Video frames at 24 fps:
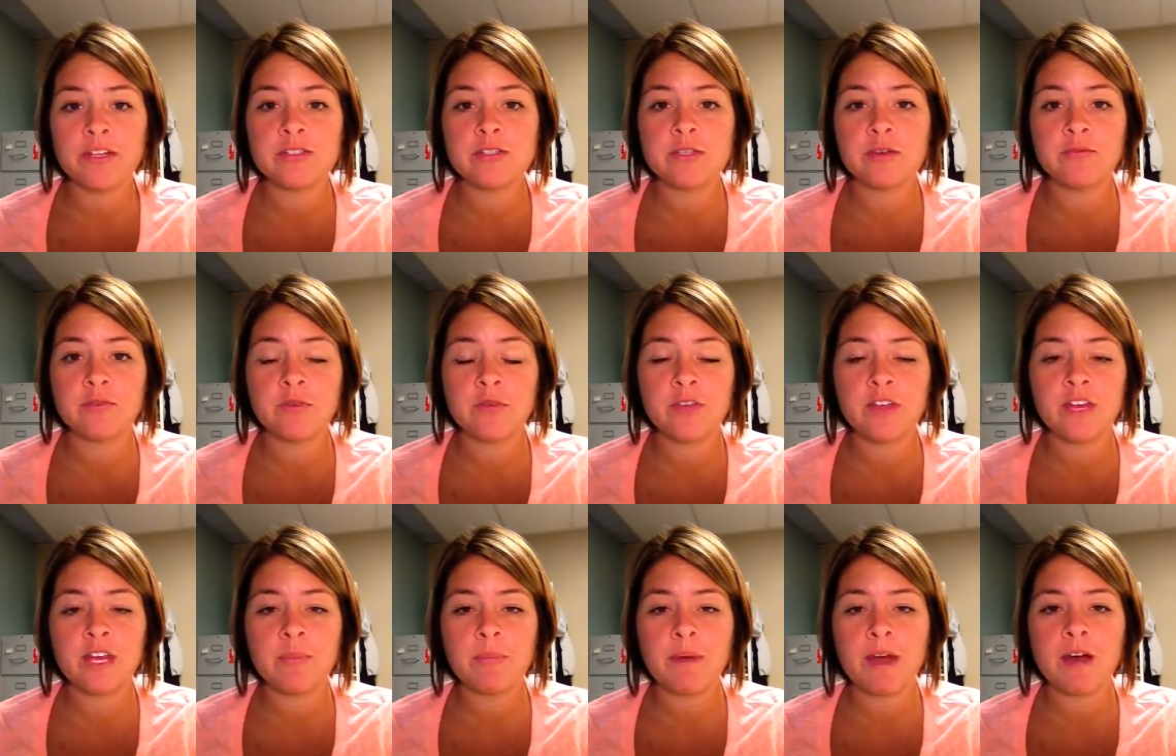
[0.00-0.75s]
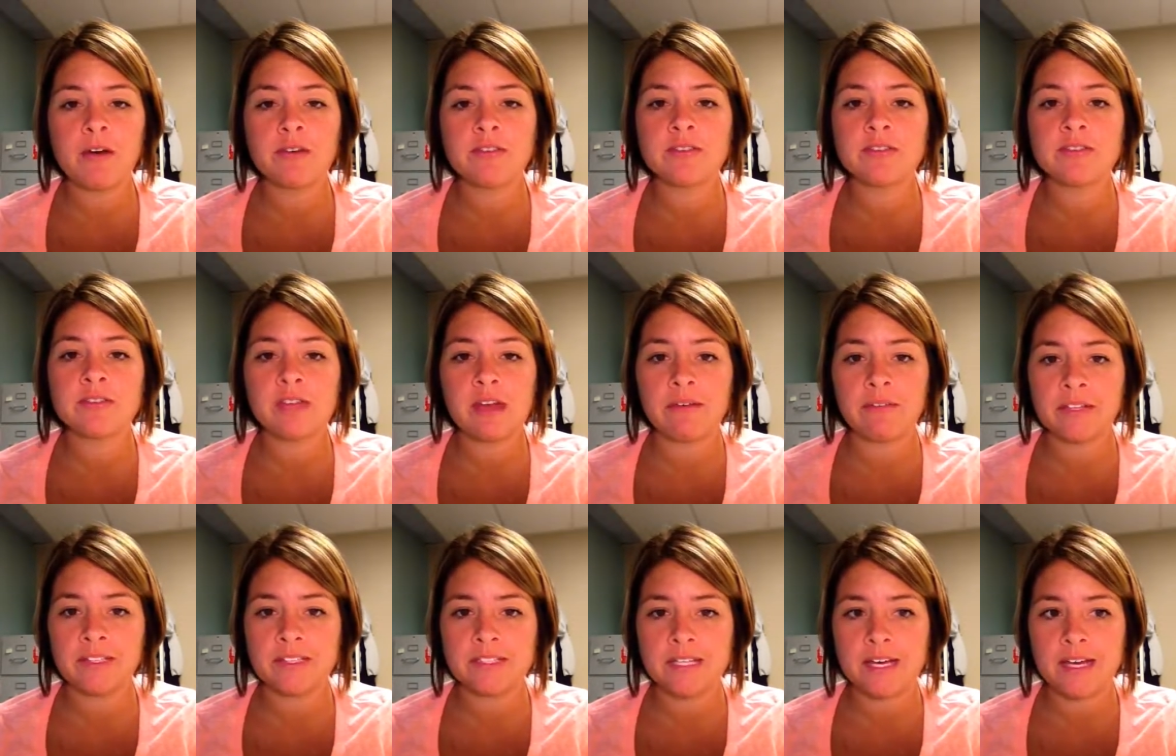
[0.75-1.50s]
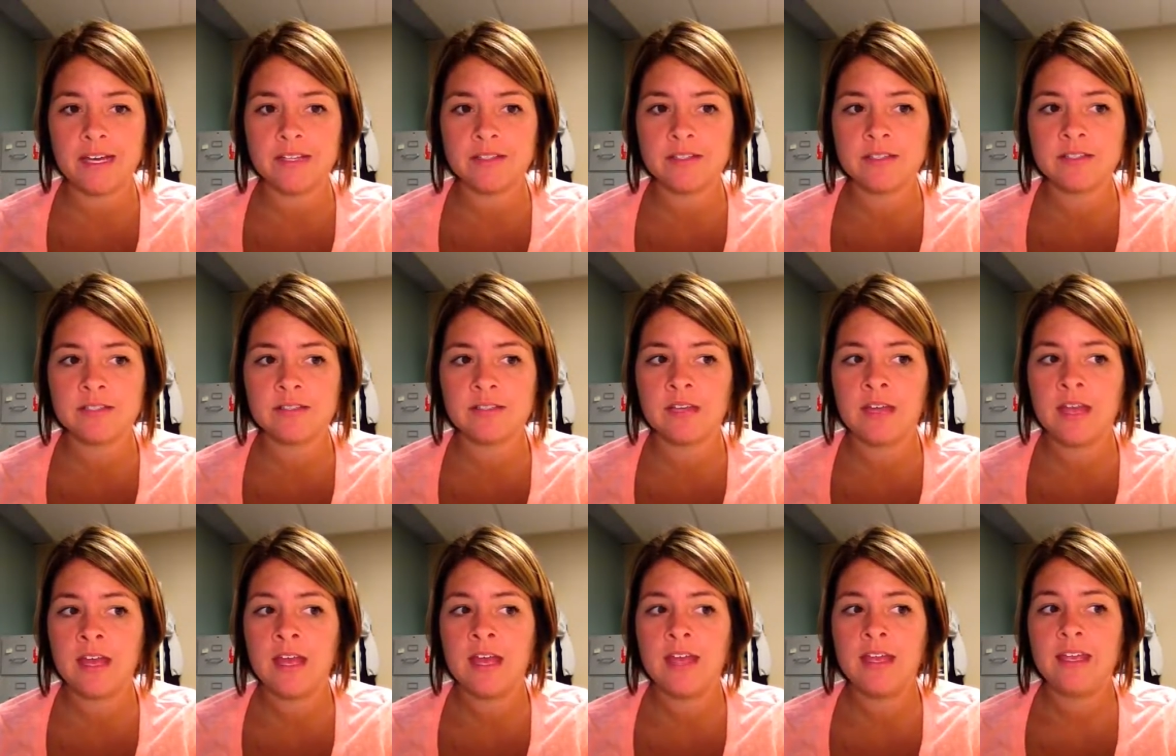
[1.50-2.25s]
So if you think about 7 tests
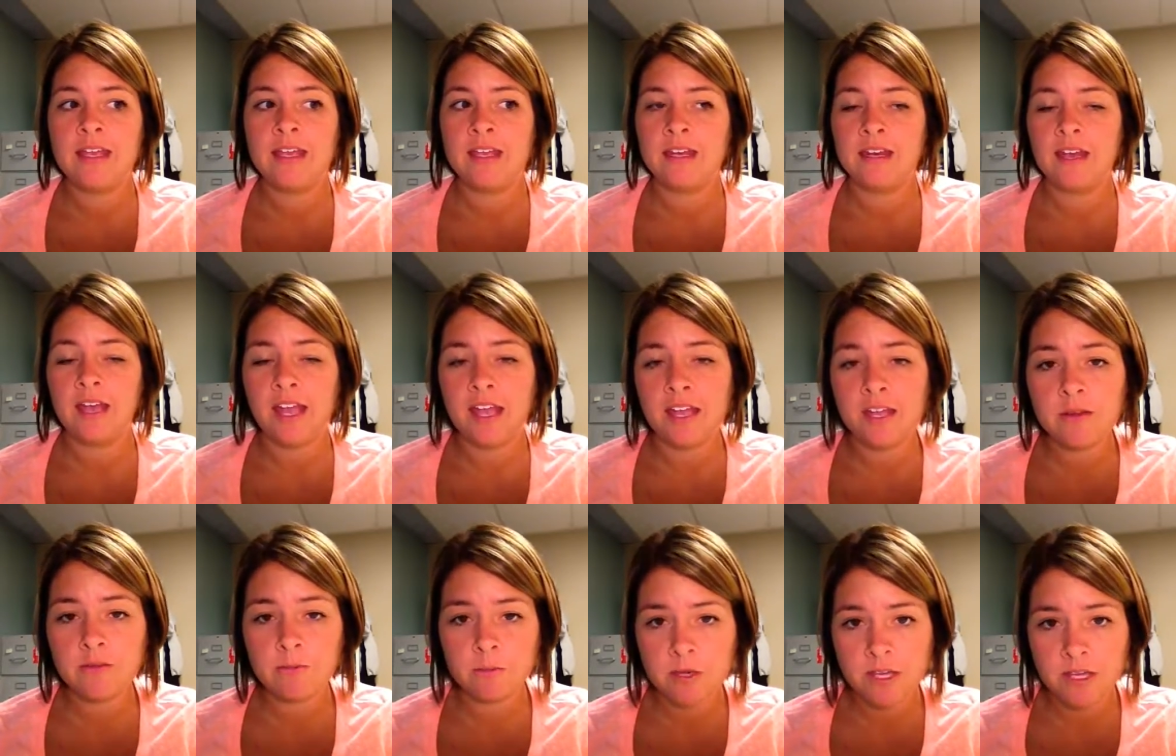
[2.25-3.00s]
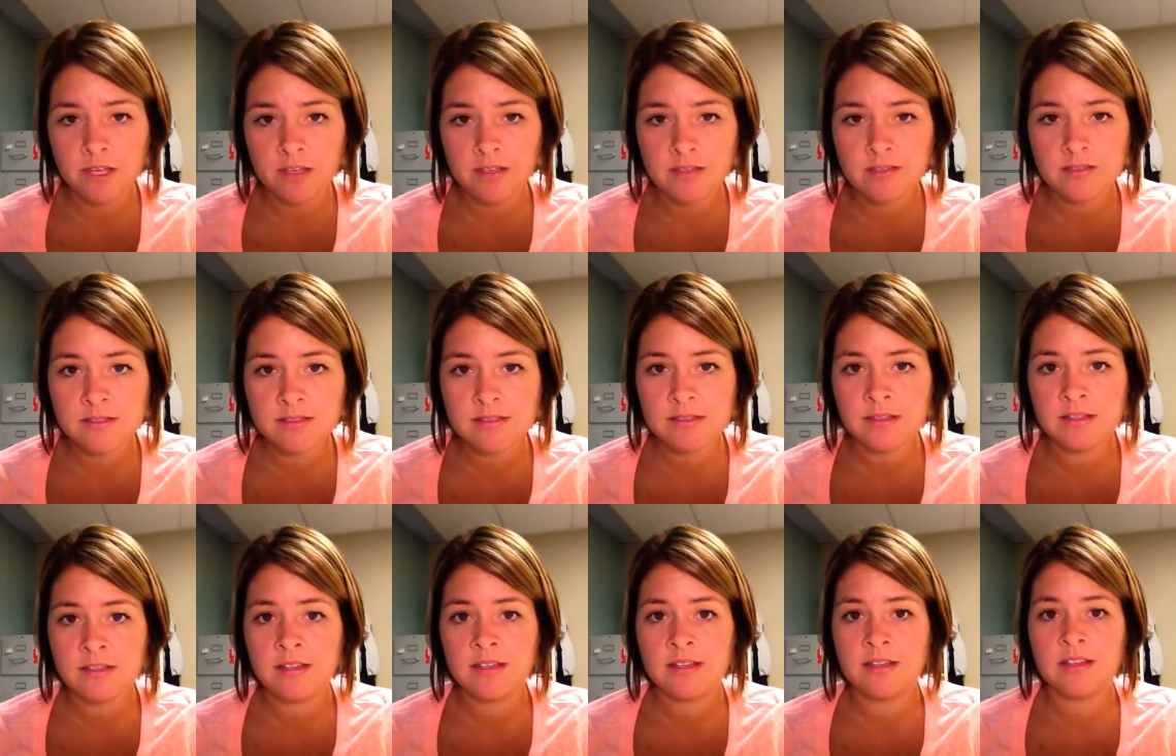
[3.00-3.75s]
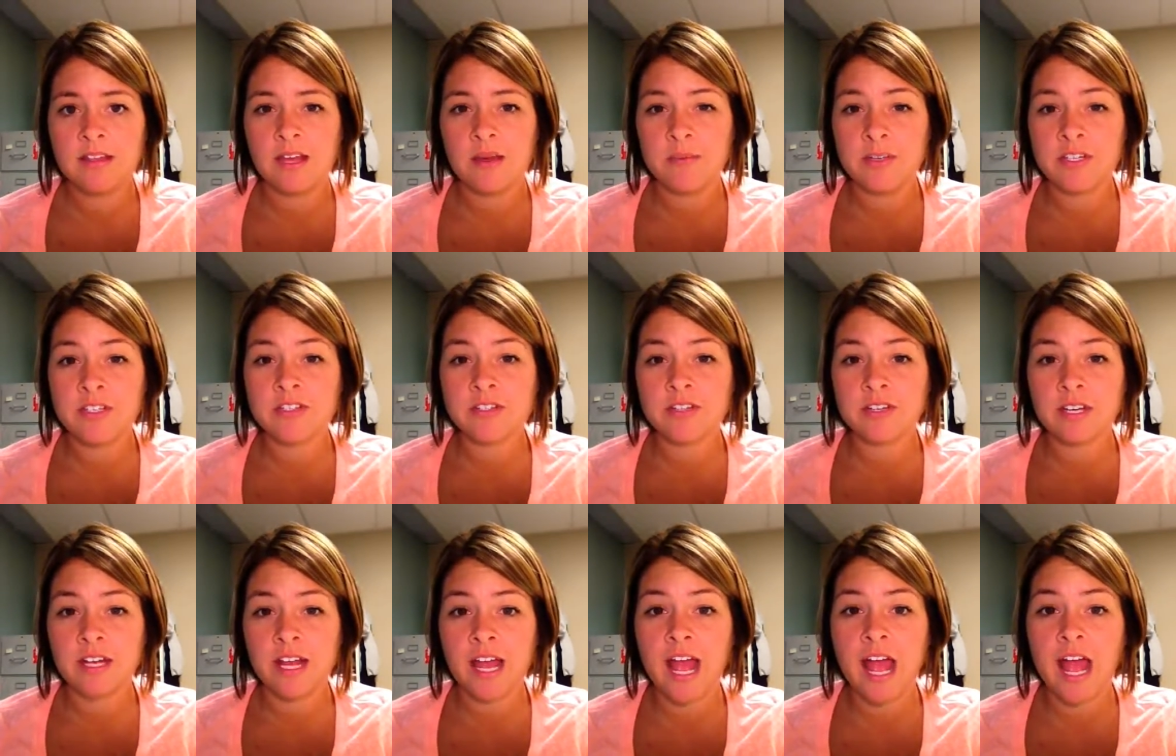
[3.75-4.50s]
in 8 weeks, that means you're
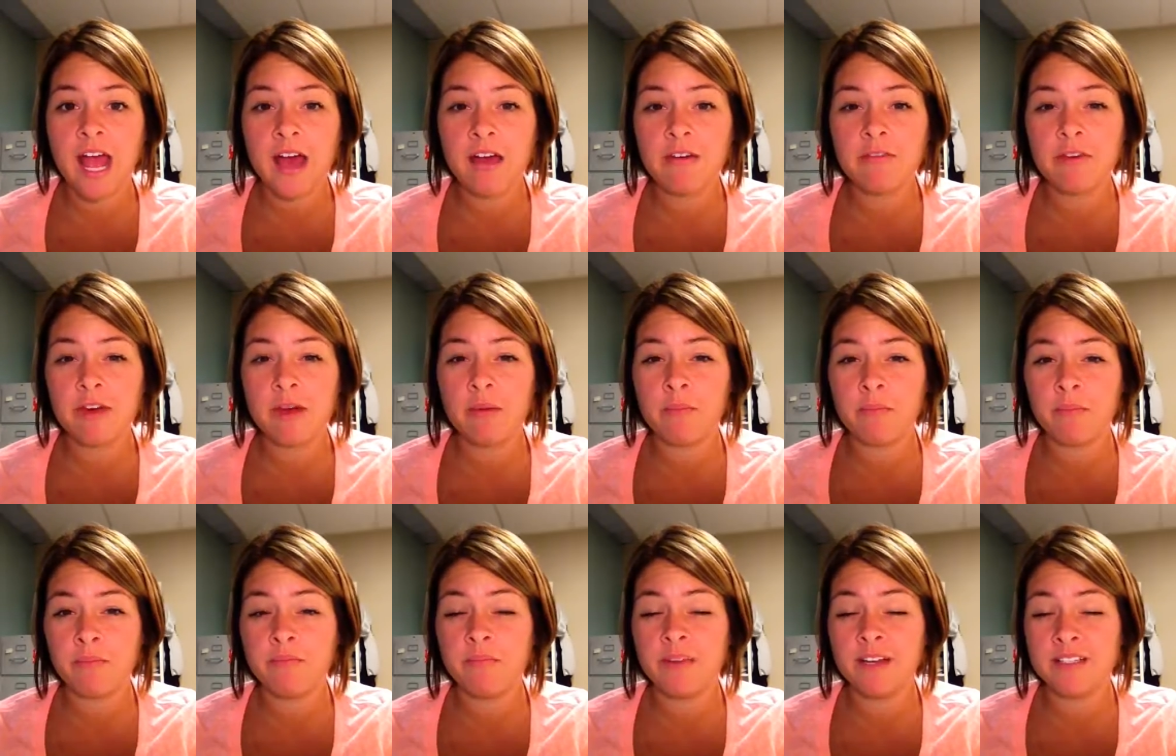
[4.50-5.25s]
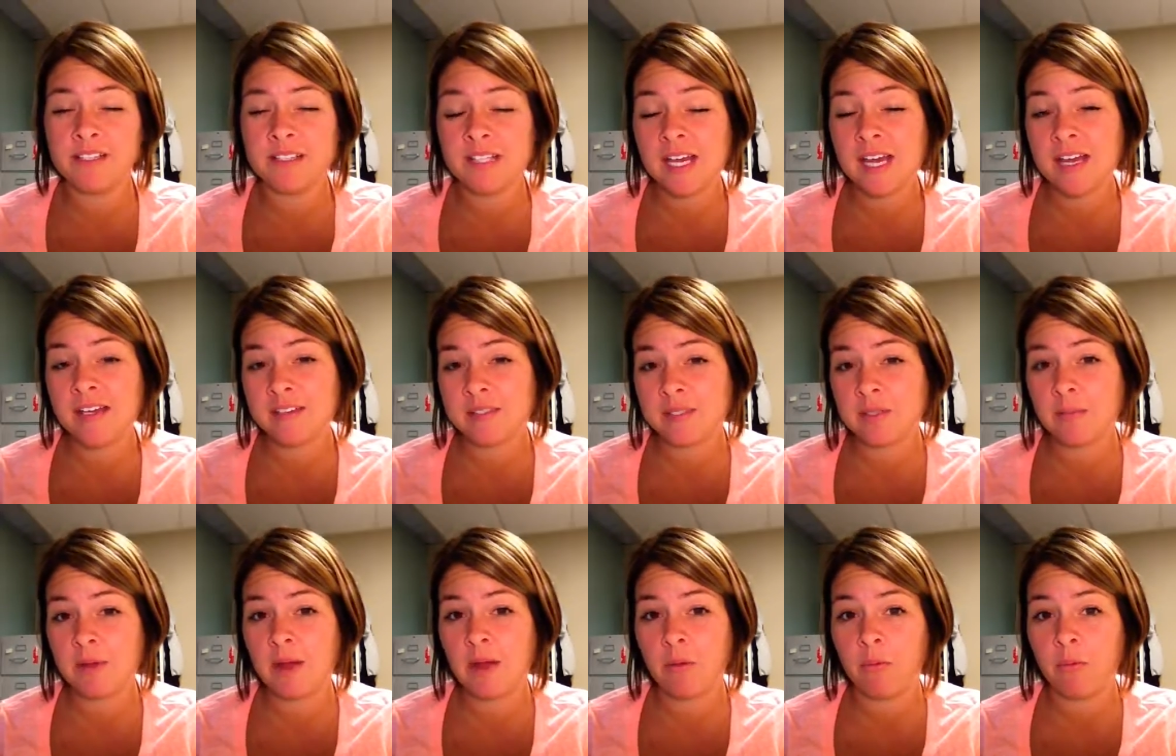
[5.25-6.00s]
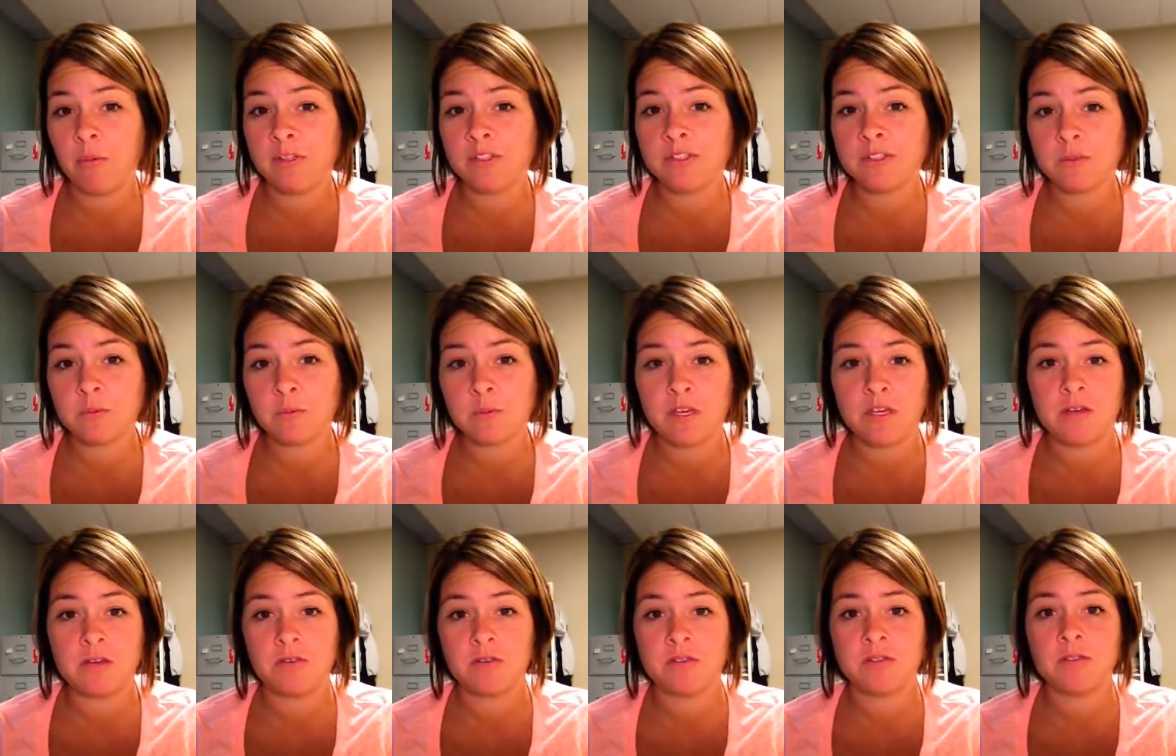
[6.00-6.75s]
going to have a test about once a
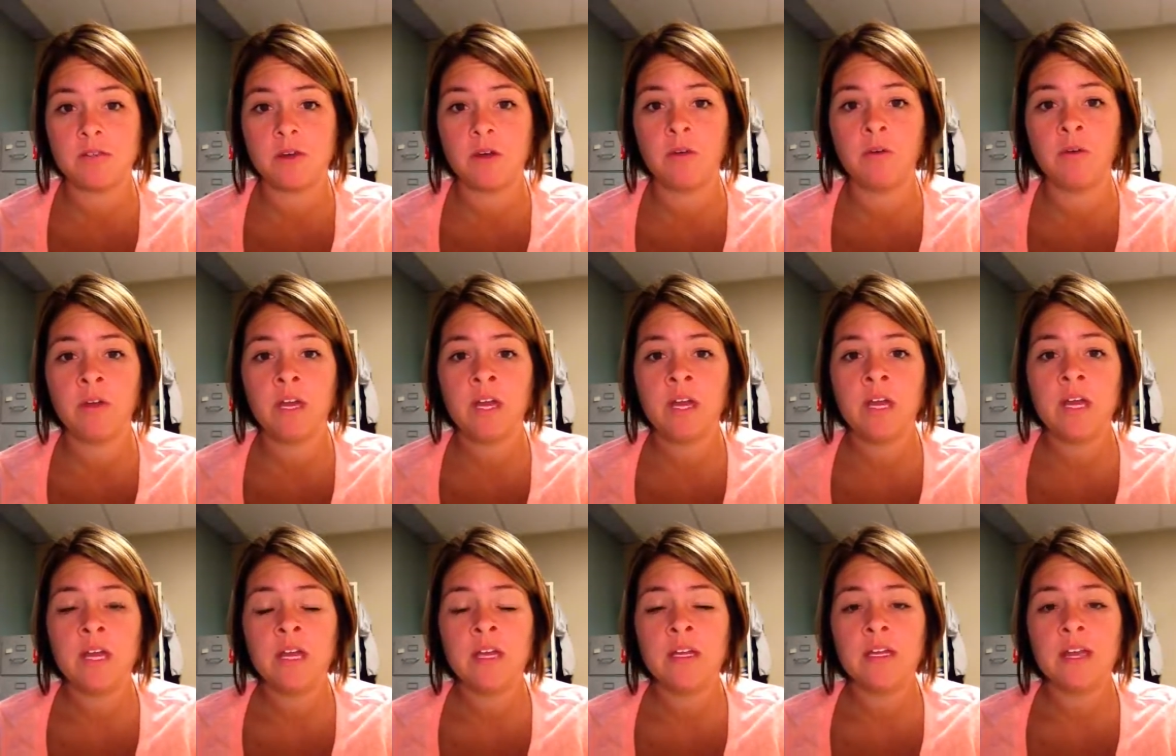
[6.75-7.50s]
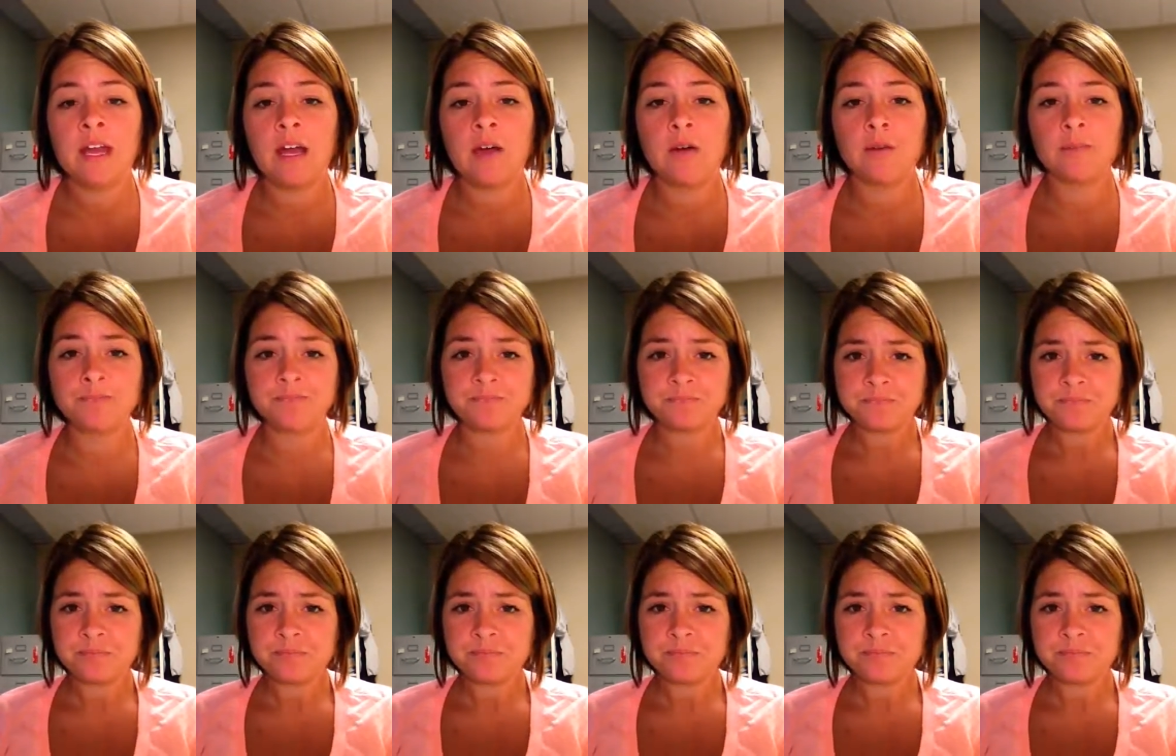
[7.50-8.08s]
week or so. Now,